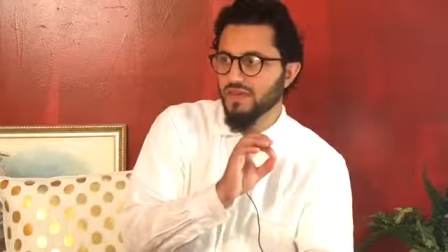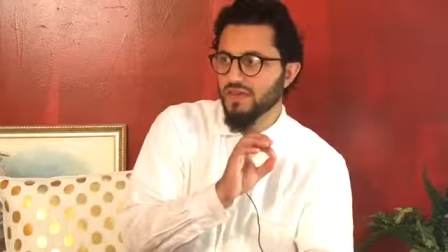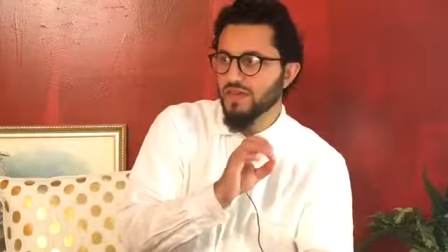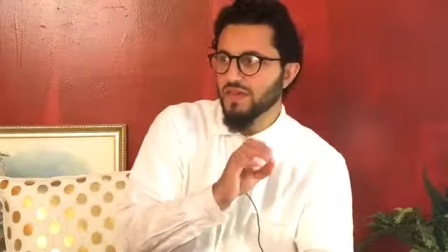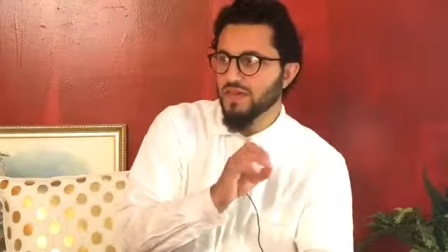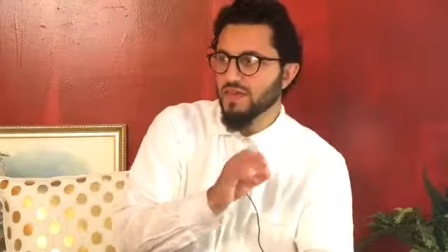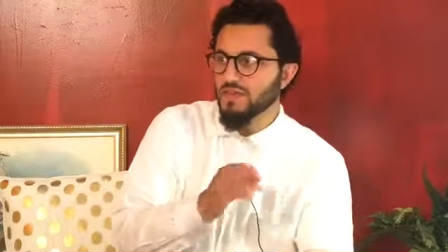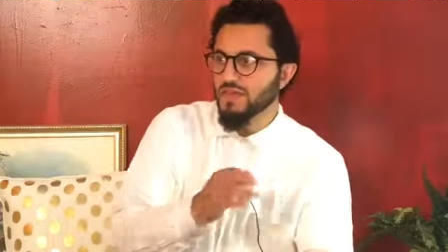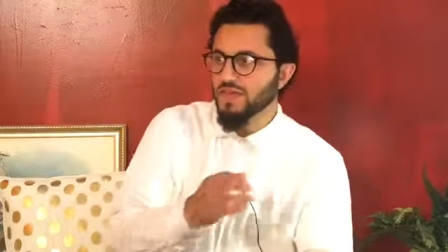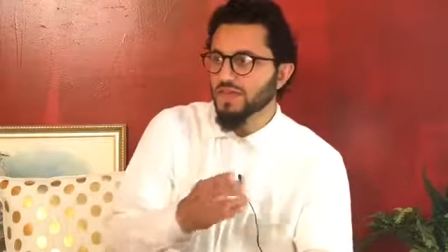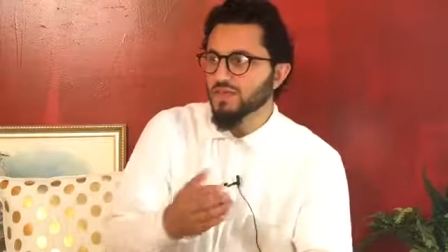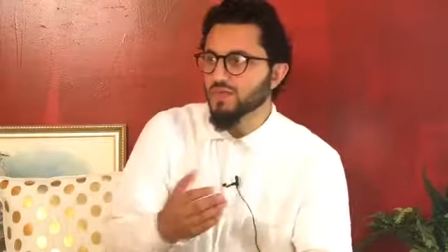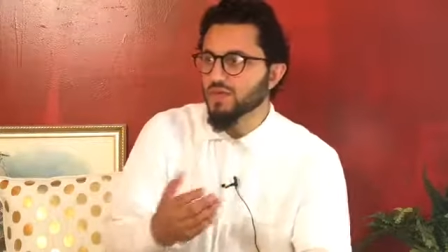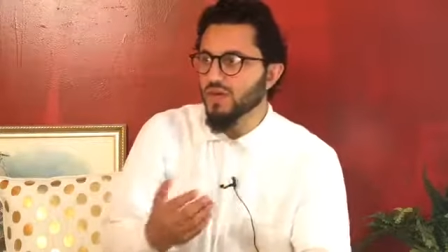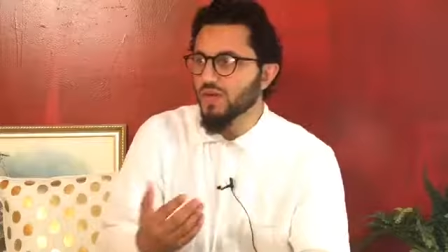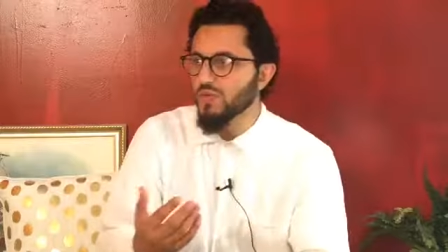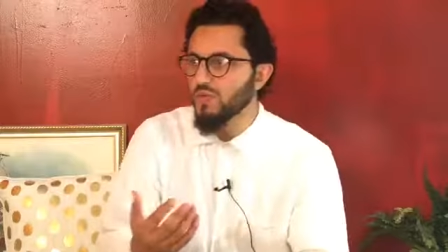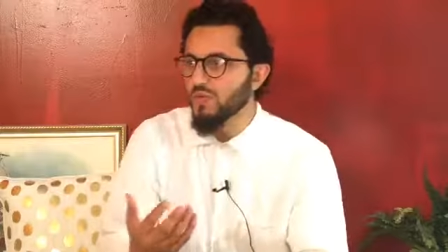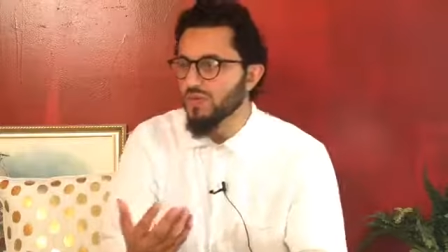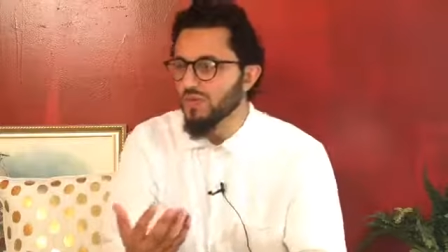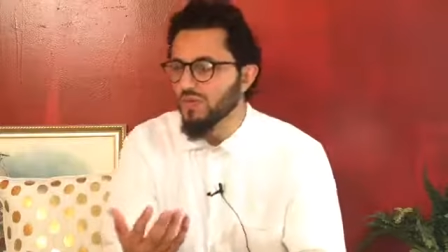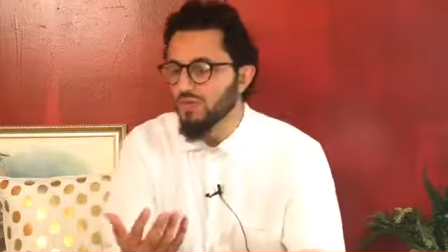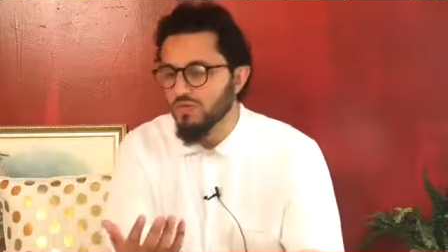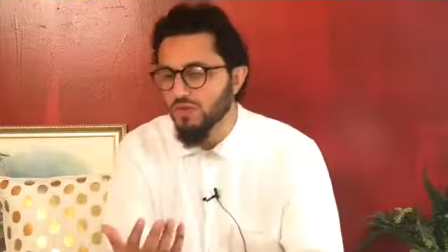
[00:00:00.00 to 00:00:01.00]
That's why
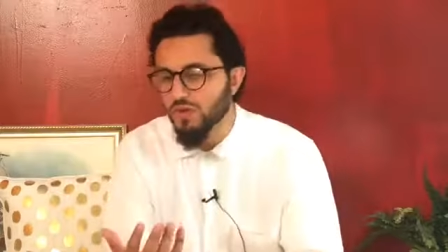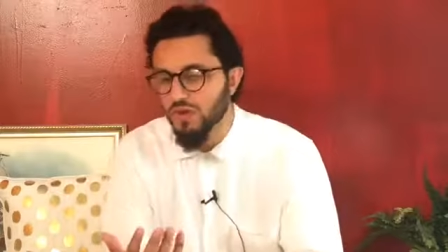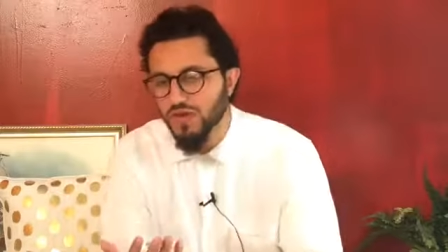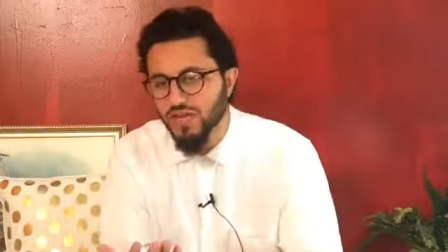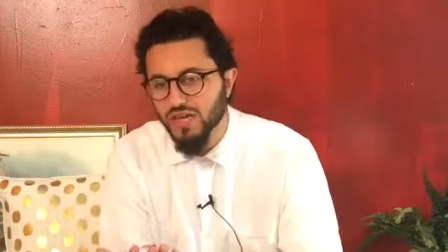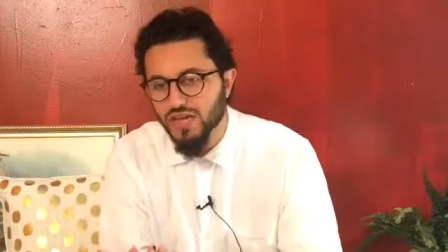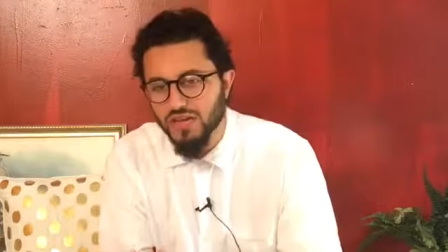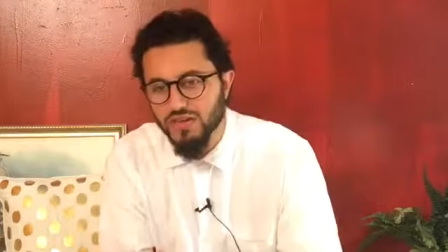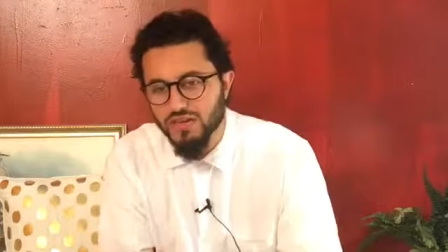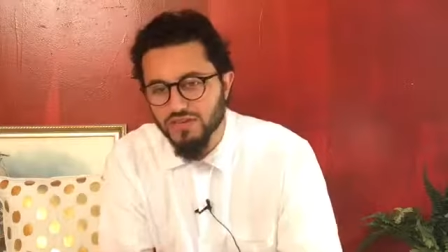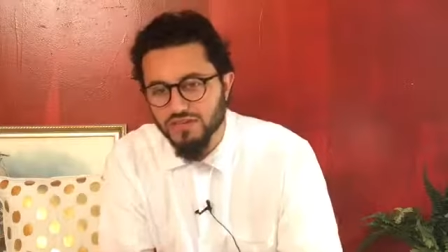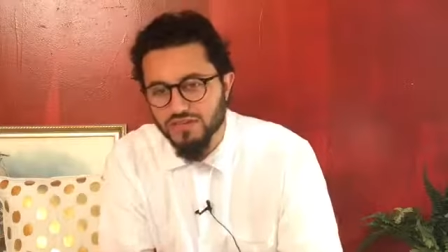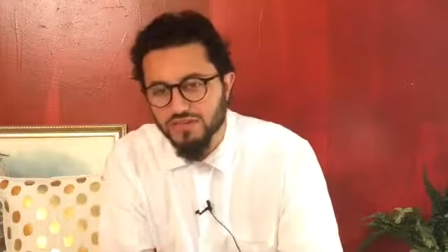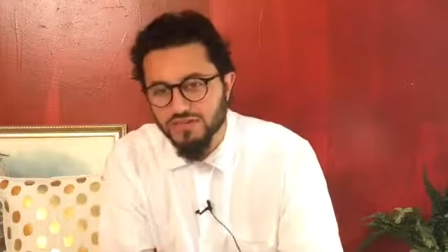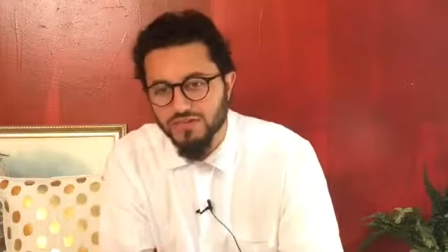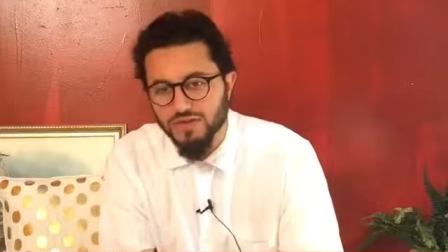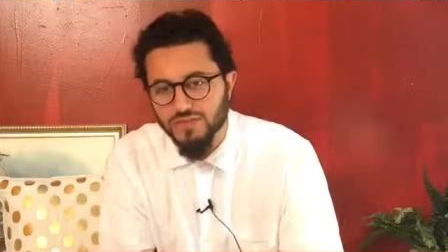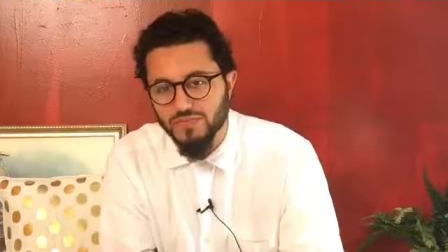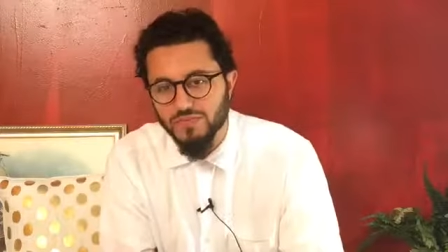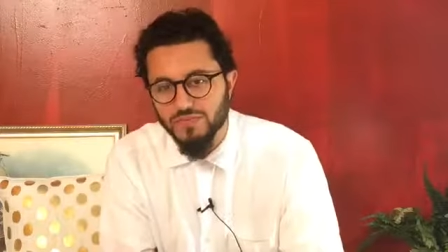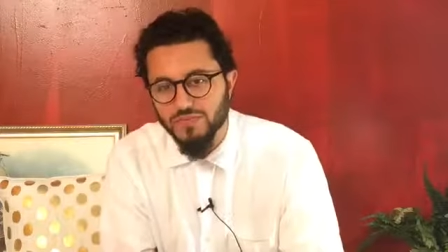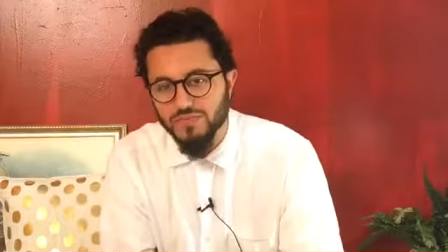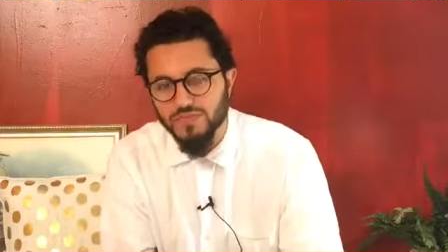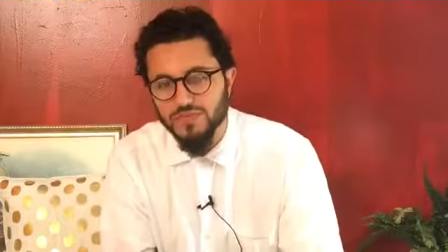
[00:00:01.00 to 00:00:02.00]
when you look at
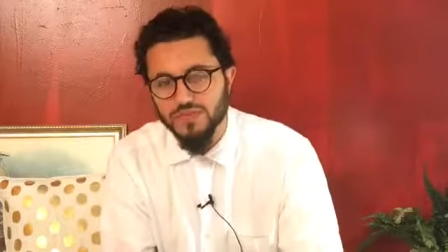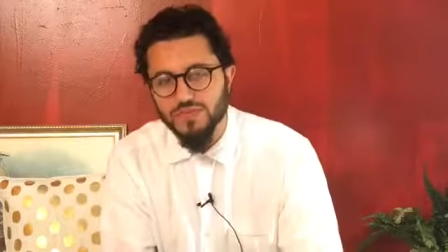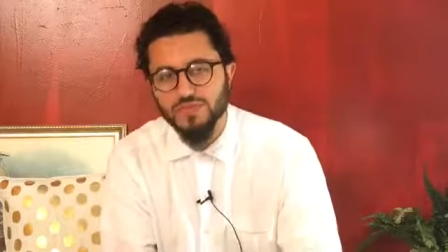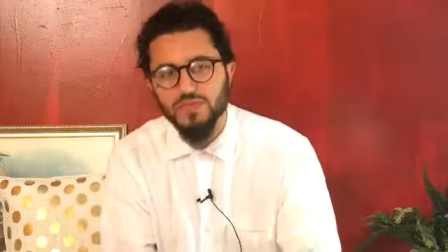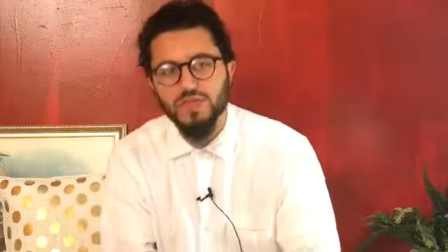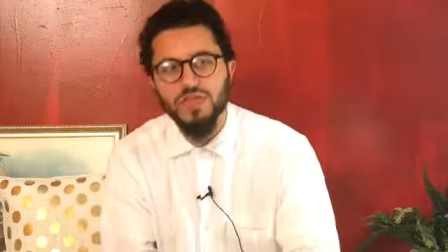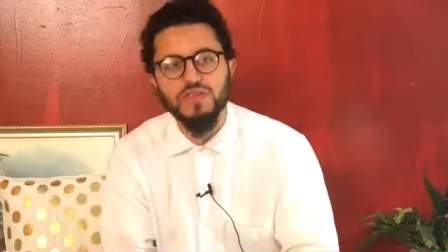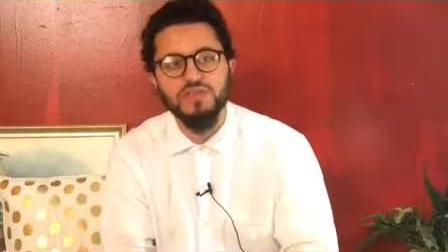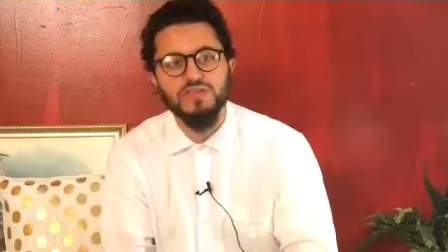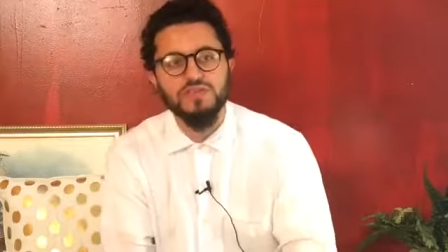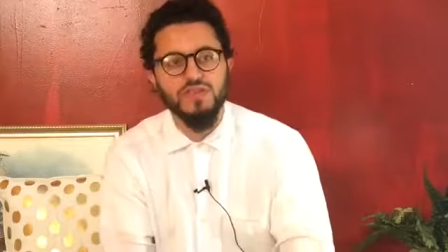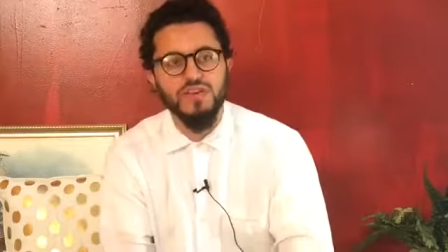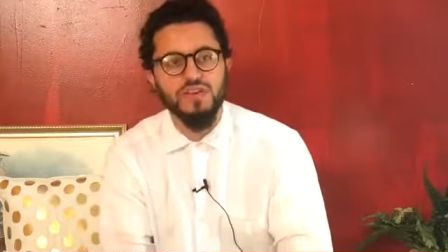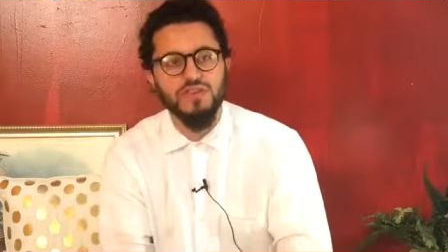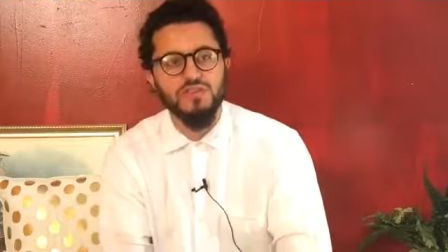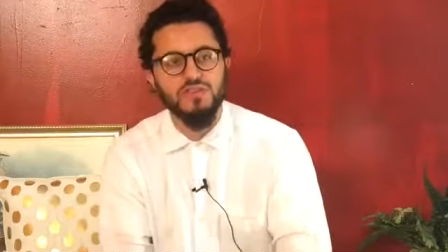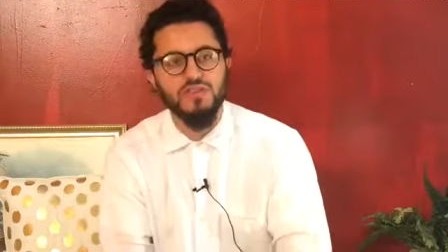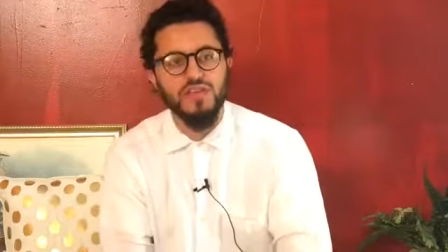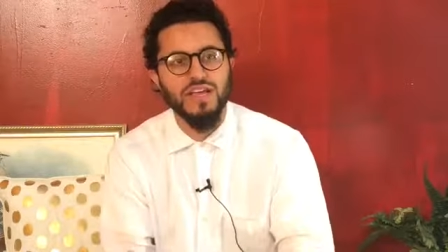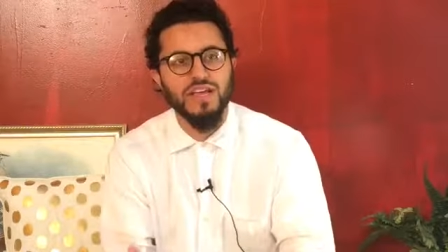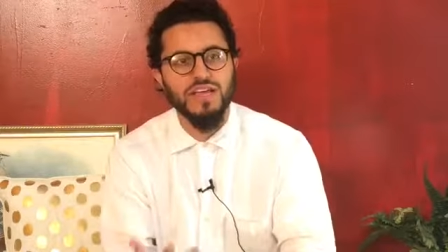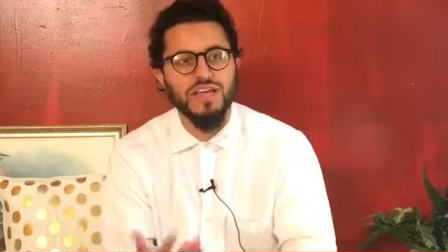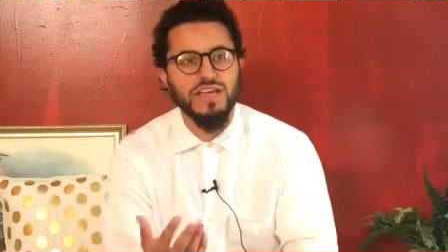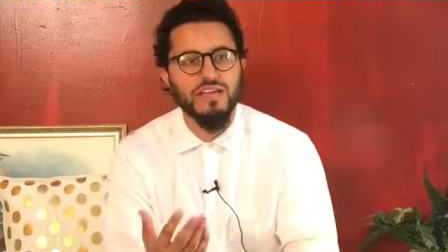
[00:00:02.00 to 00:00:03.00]
some speech and you're
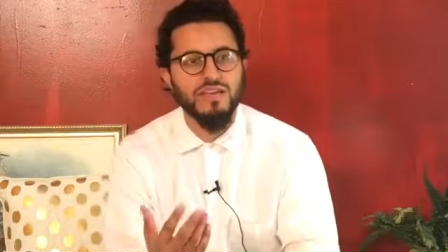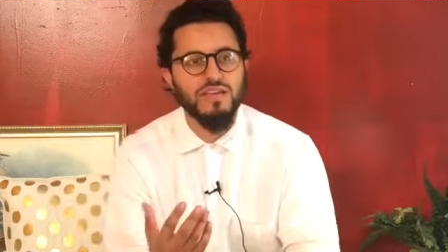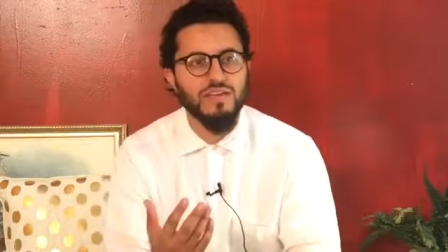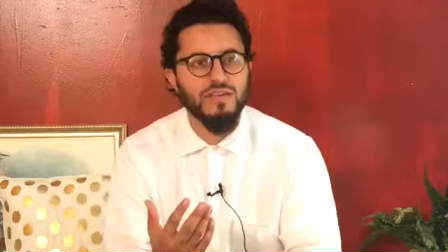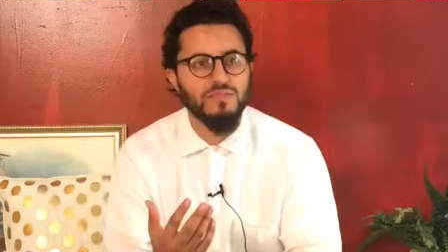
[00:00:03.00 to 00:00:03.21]
like,